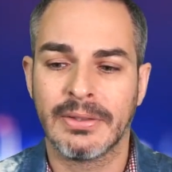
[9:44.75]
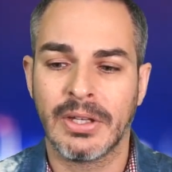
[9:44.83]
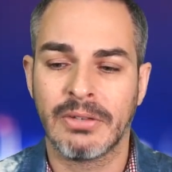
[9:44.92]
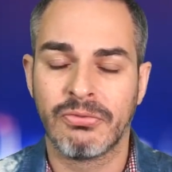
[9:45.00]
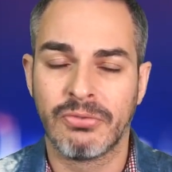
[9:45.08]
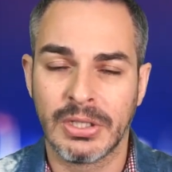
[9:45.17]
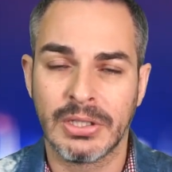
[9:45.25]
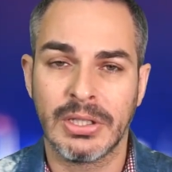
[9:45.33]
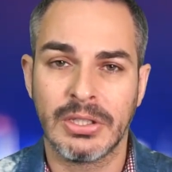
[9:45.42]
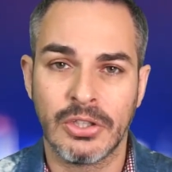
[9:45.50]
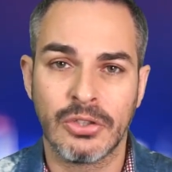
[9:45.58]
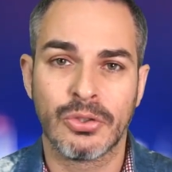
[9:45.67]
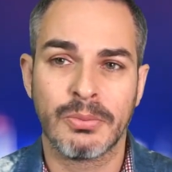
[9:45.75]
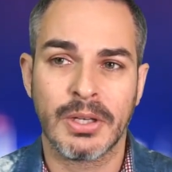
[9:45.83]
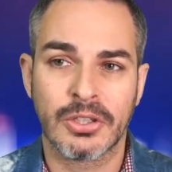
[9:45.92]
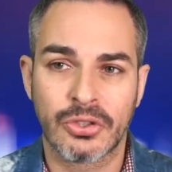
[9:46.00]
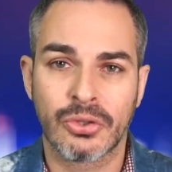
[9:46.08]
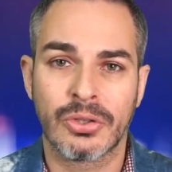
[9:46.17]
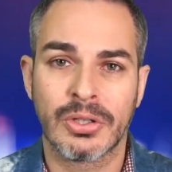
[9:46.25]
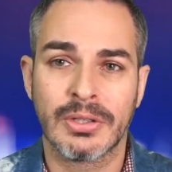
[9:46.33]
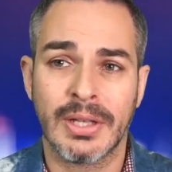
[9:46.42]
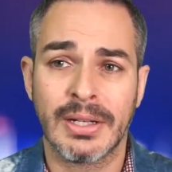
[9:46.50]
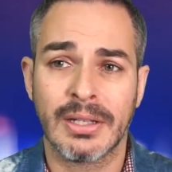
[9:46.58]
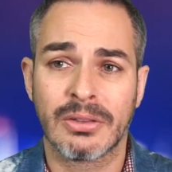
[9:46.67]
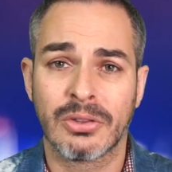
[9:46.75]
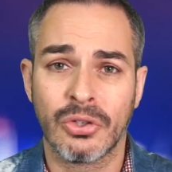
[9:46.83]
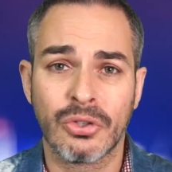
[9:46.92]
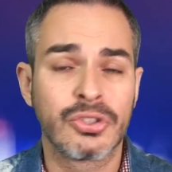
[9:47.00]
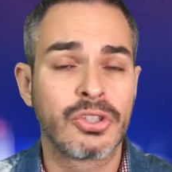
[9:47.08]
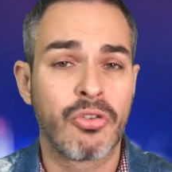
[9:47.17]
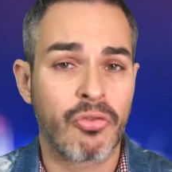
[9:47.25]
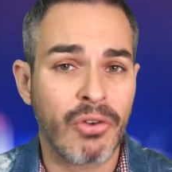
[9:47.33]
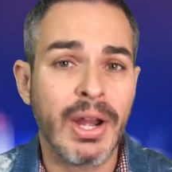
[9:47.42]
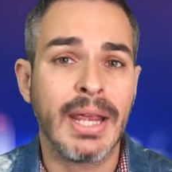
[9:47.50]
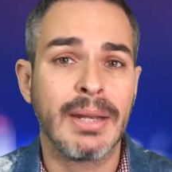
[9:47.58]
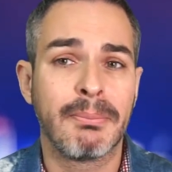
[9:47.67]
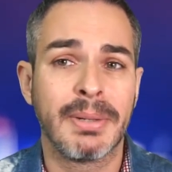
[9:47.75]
they really need to make sure that it looks great,